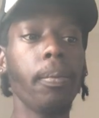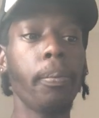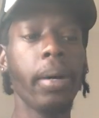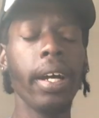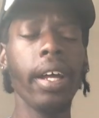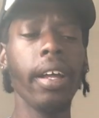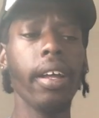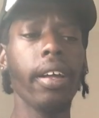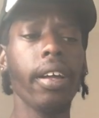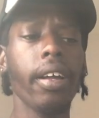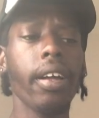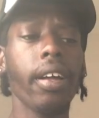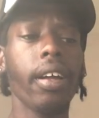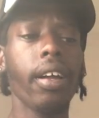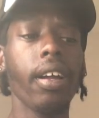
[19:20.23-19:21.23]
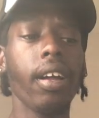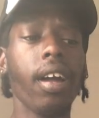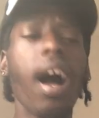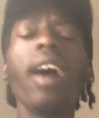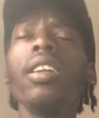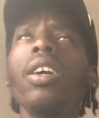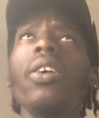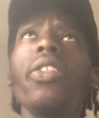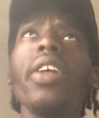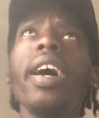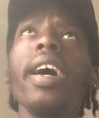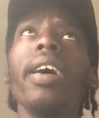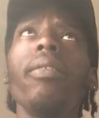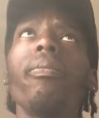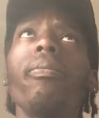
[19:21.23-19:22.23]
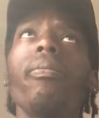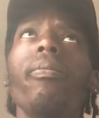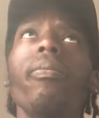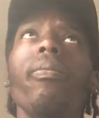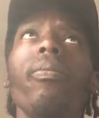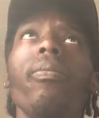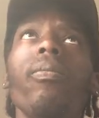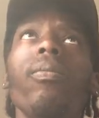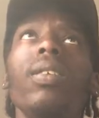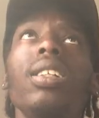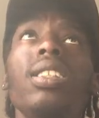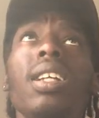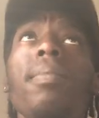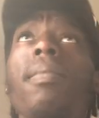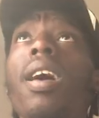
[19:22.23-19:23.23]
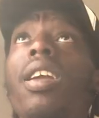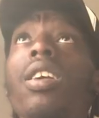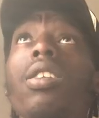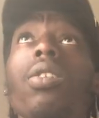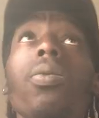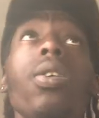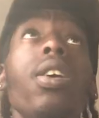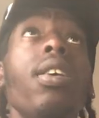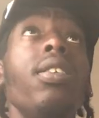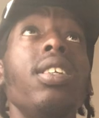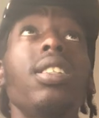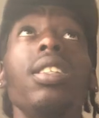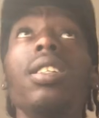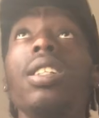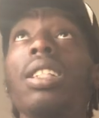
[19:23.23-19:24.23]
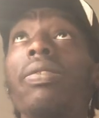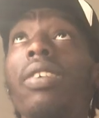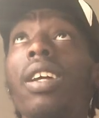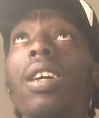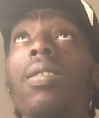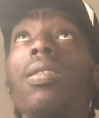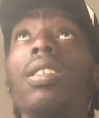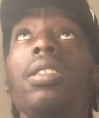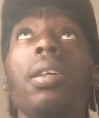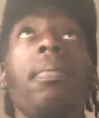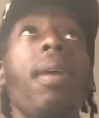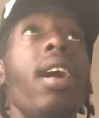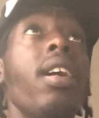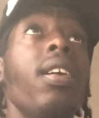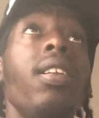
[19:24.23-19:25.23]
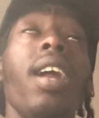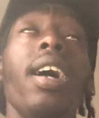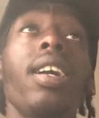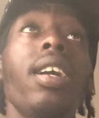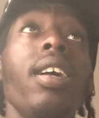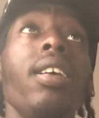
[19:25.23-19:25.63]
But I know that somebody in the world will see this video, and somebody will like